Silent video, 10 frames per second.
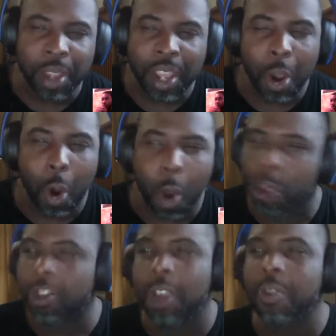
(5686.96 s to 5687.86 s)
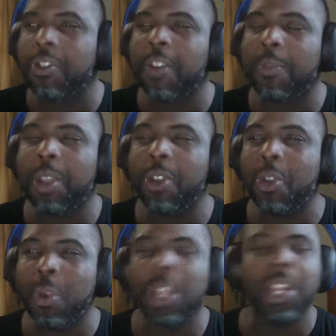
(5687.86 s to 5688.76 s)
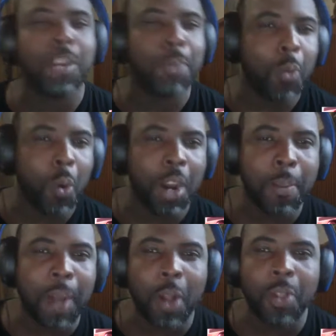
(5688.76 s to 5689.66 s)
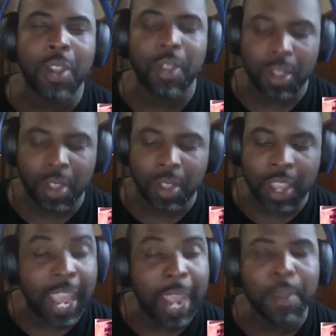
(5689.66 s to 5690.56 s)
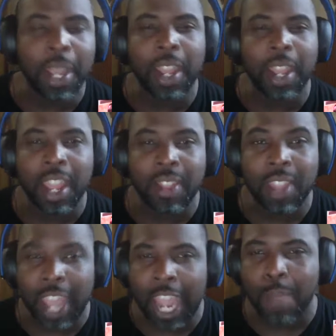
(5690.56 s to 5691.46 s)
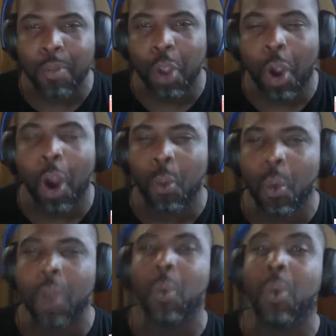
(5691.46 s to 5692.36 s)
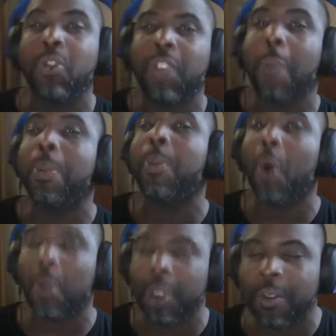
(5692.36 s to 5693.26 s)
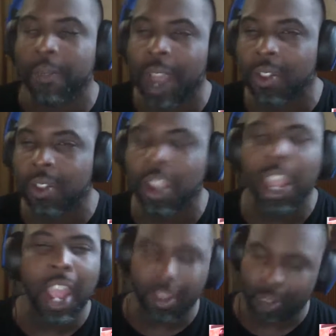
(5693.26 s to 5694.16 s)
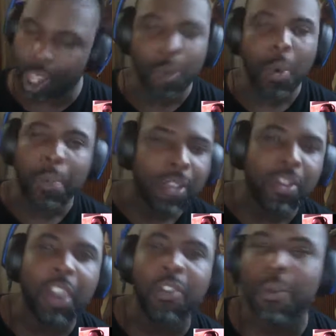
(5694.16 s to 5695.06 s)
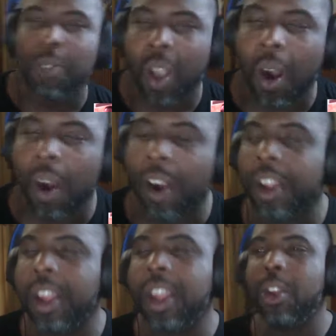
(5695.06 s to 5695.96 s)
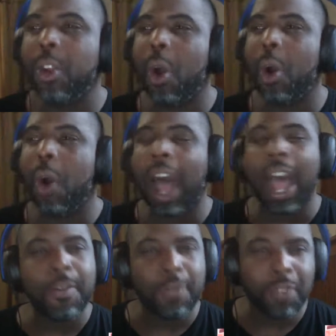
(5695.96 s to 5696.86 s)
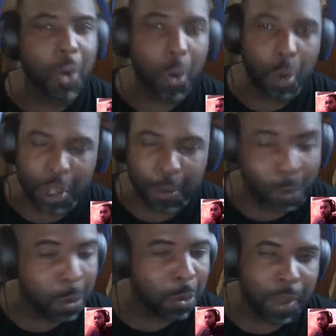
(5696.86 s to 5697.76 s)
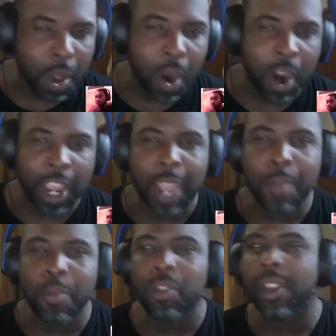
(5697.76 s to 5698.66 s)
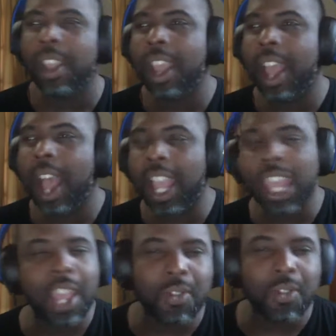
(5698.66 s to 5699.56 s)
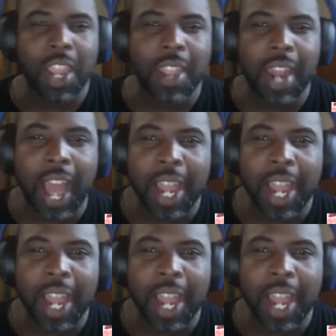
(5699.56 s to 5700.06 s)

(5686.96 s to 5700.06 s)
all this other stuff, but you really need to be worried about the gaming. The games are what will sell people on the device. Same thing with PlayStation VR. You know, I've seen only a few of the VR games. I can't say that I